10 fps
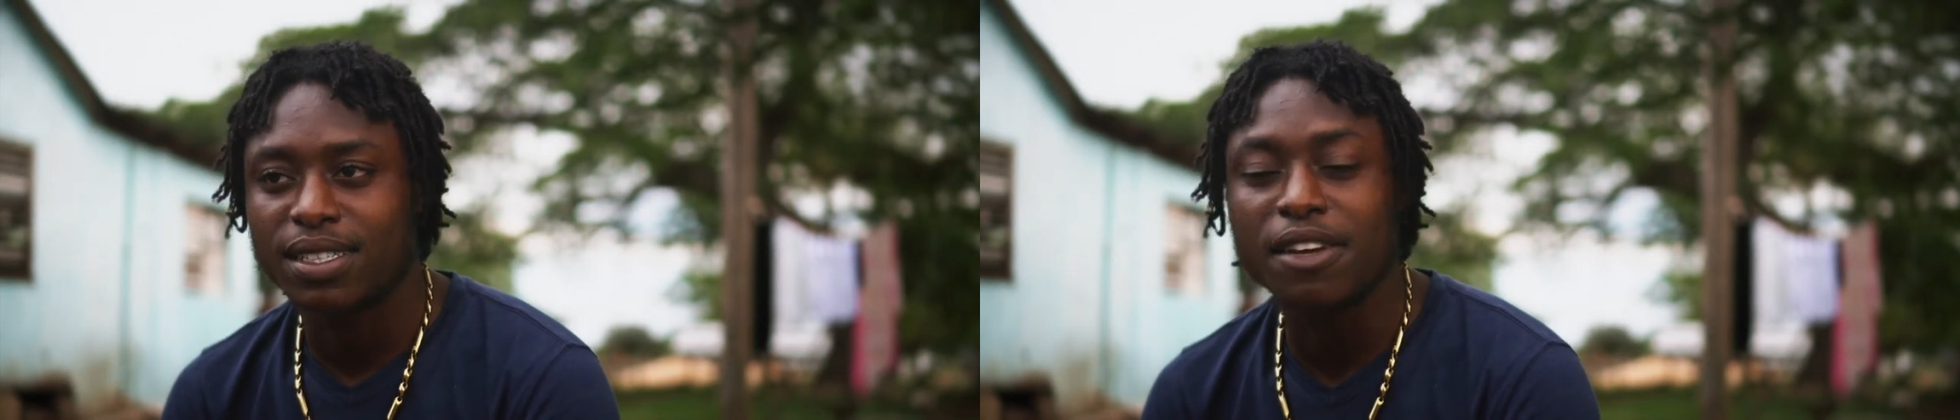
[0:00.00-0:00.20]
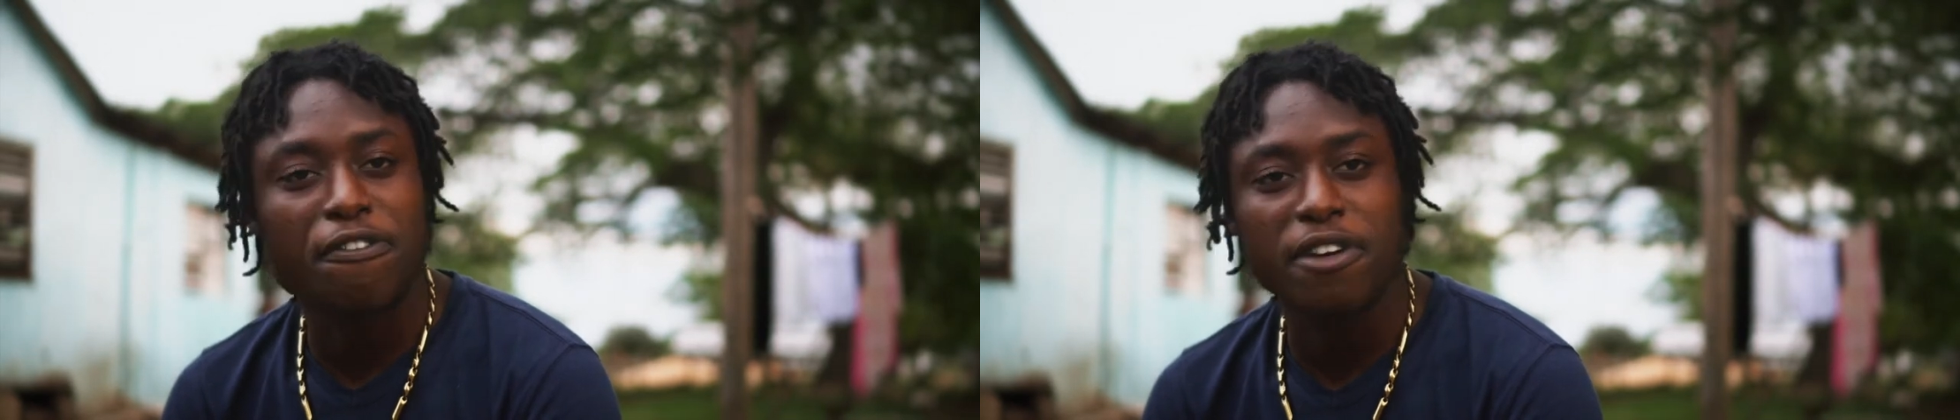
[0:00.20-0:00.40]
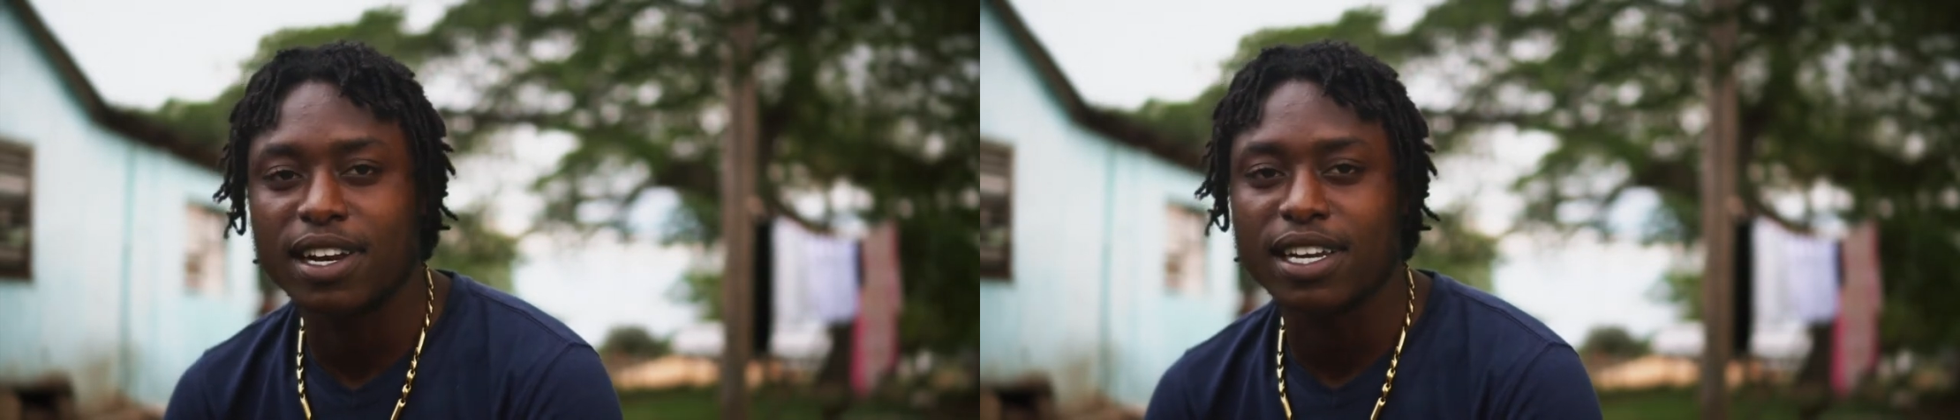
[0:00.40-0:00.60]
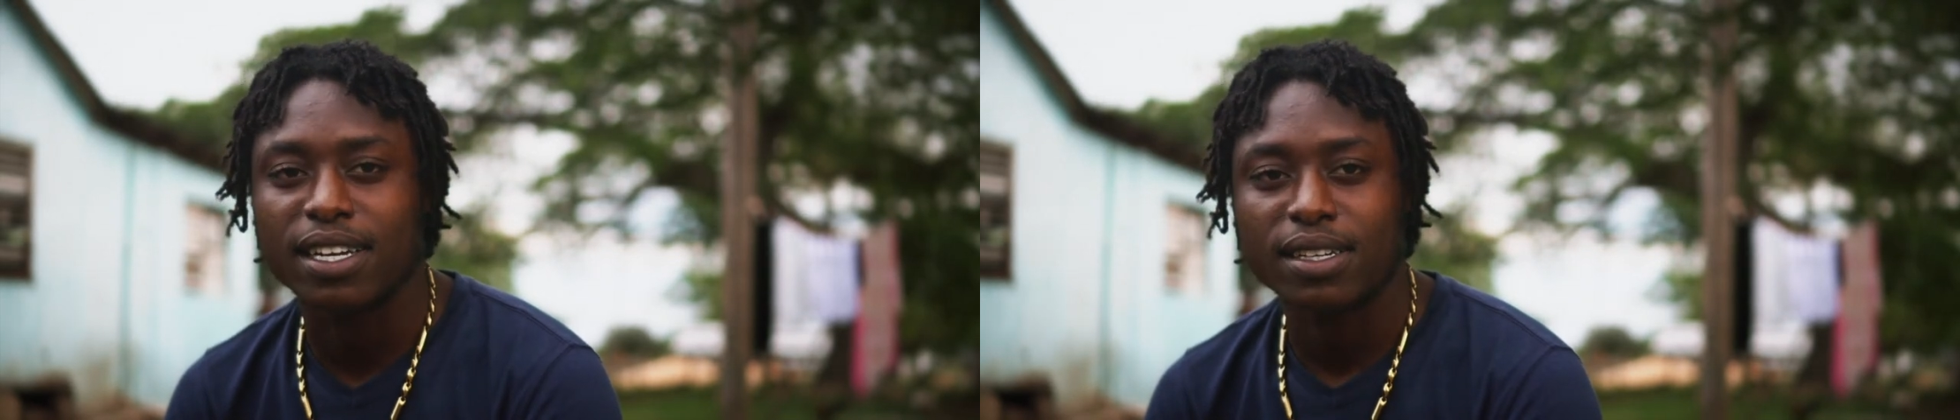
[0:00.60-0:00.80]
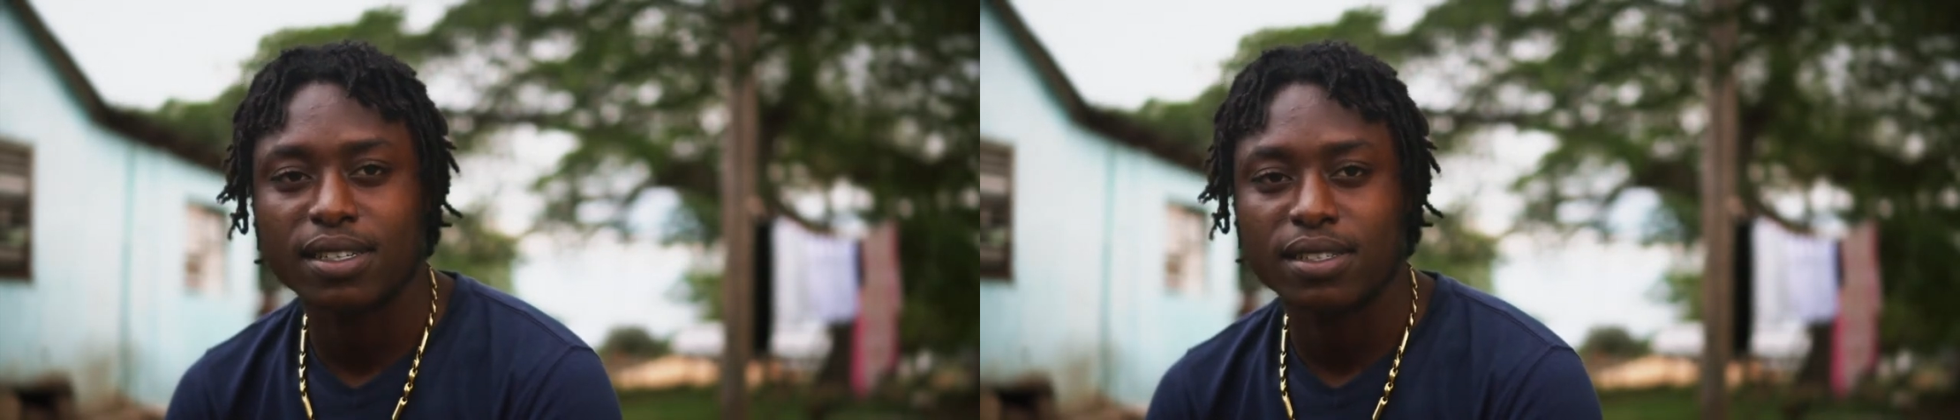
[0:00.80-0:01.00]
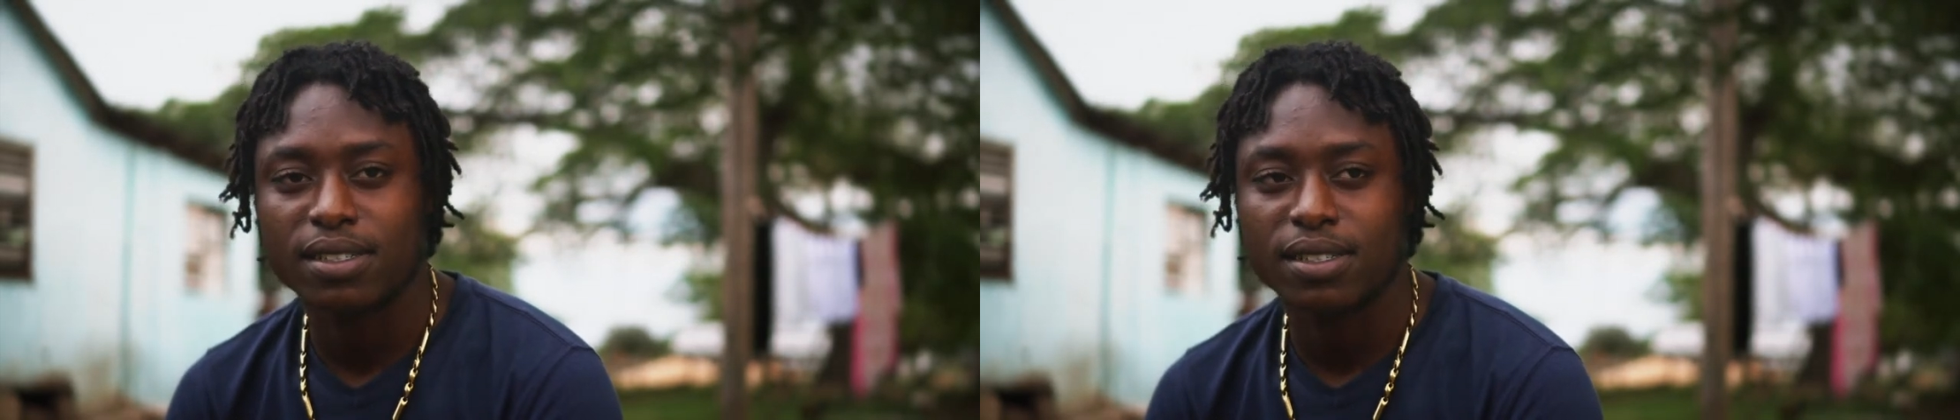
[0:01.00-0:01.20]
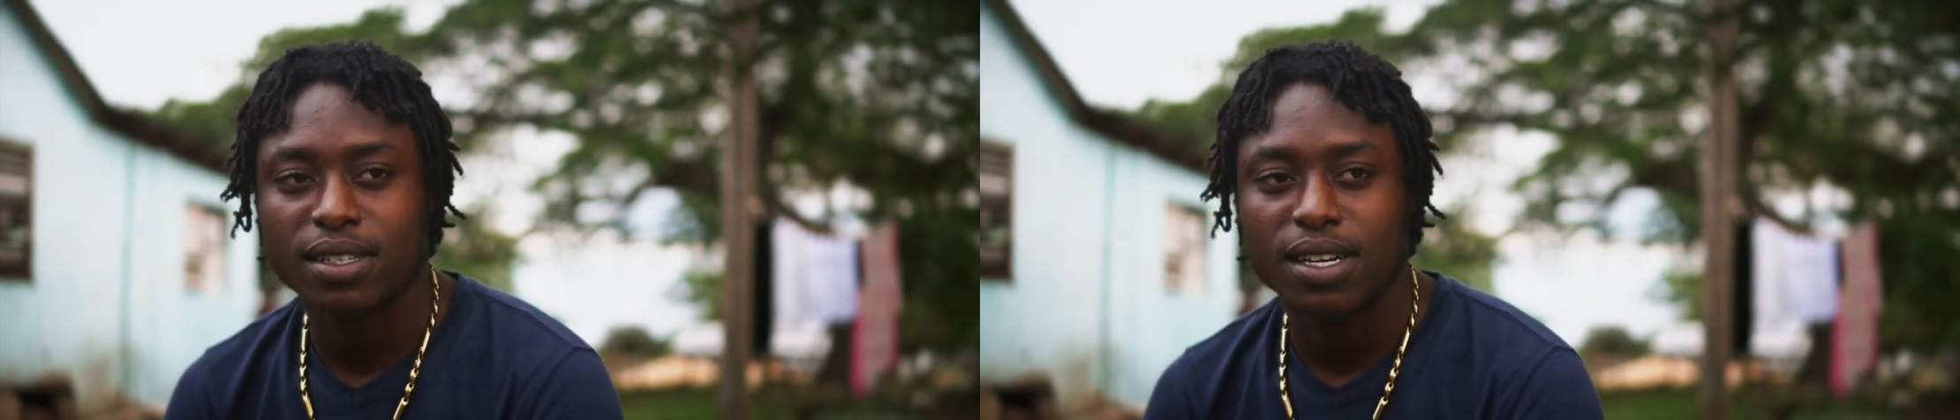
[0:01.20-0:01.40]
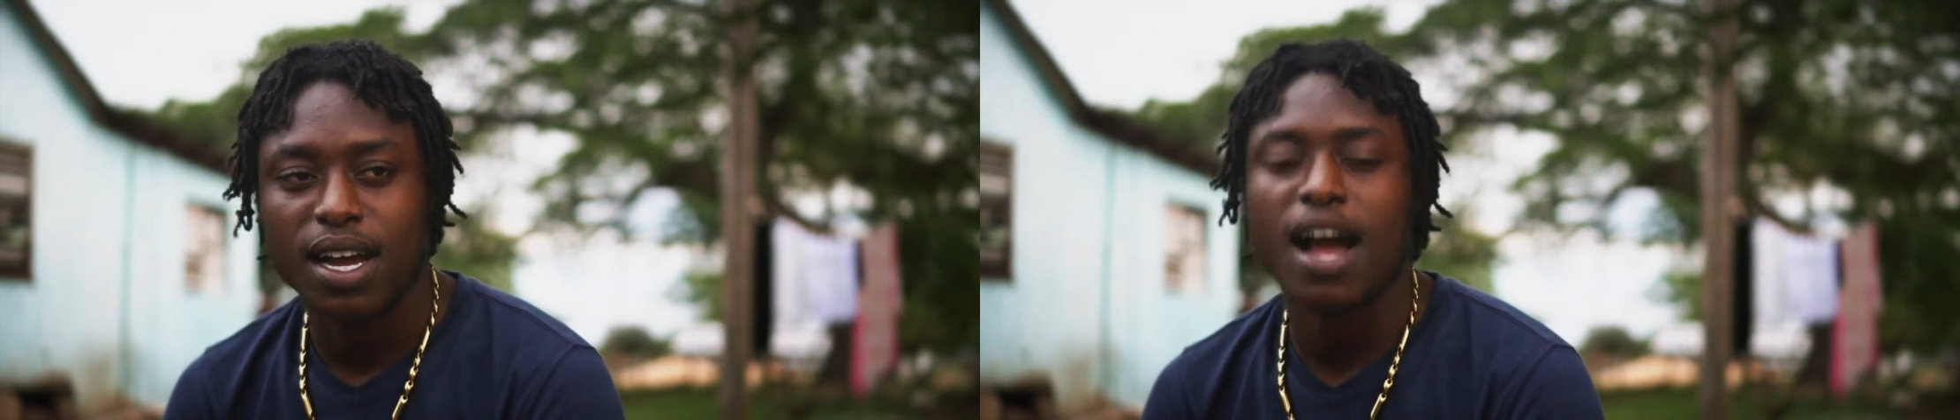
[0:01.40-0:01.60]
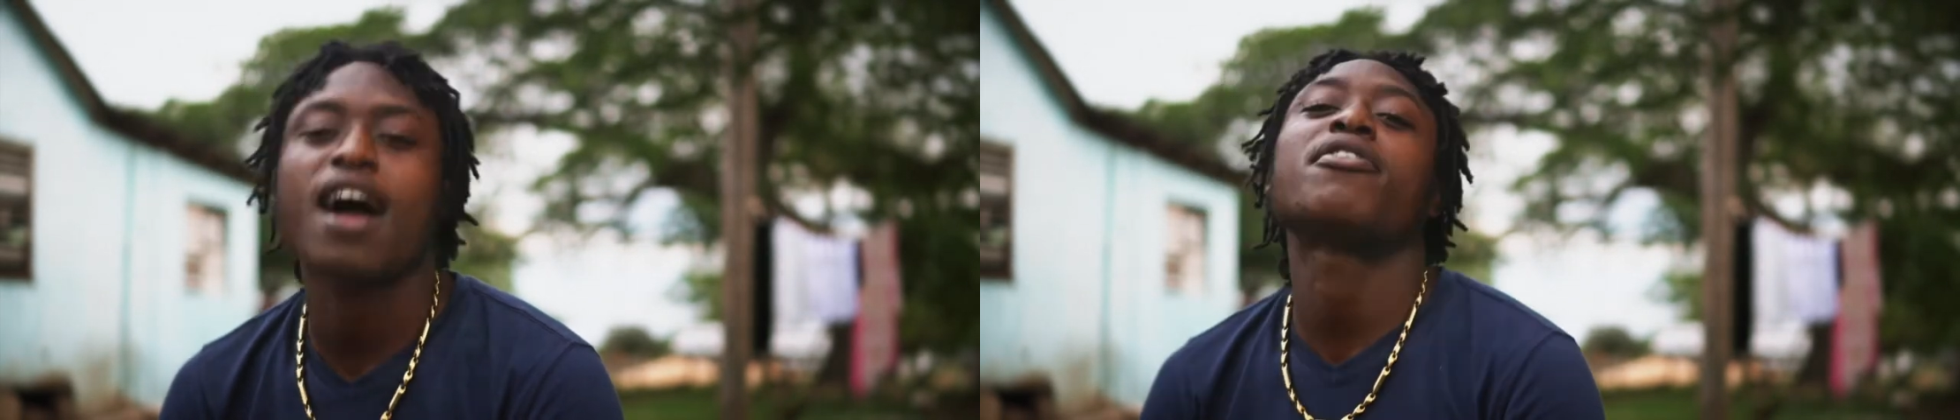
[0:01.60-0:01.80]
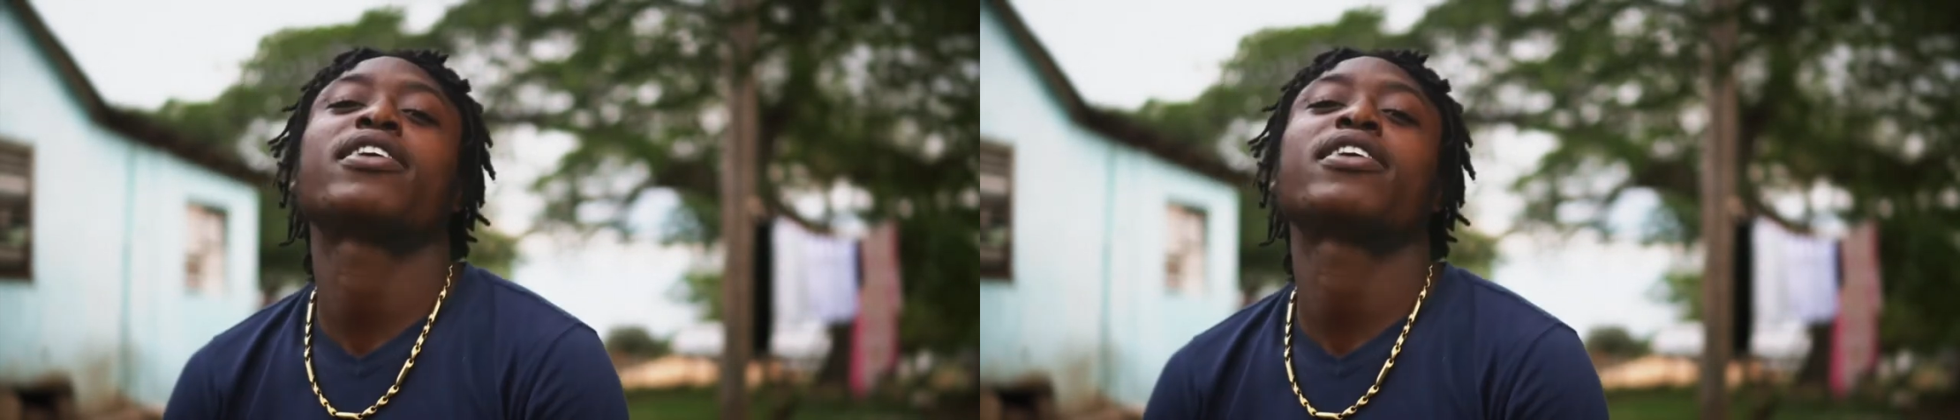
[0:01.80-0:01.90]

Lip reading: Differently. I